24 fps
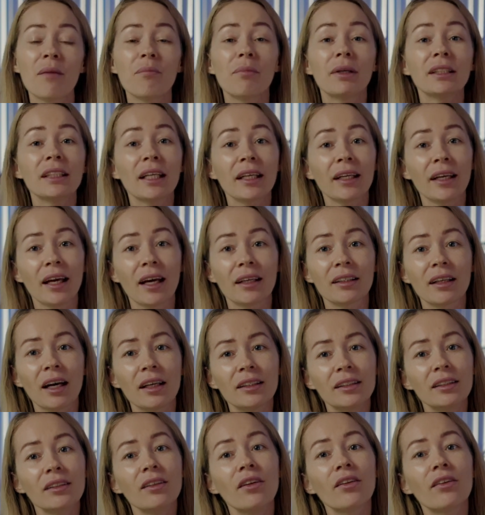But again,
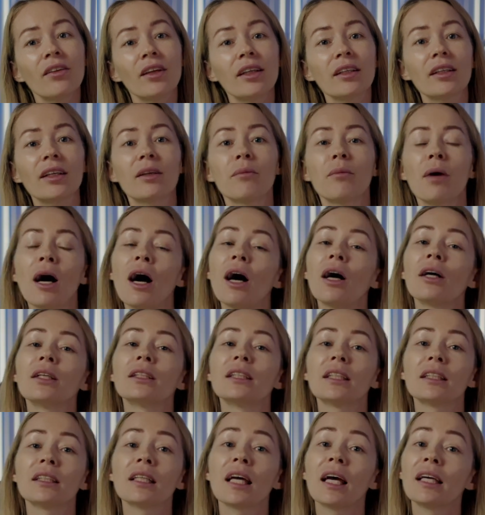I didn't think
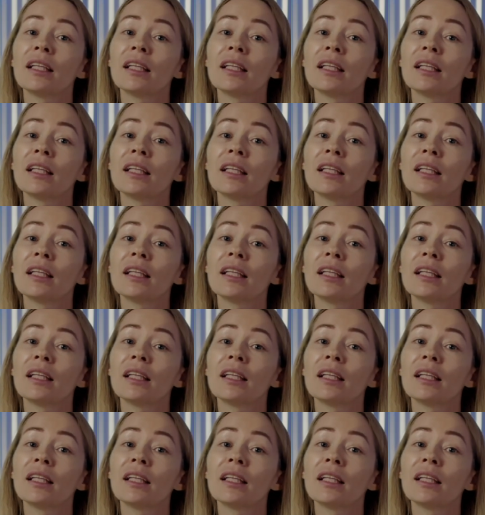about it,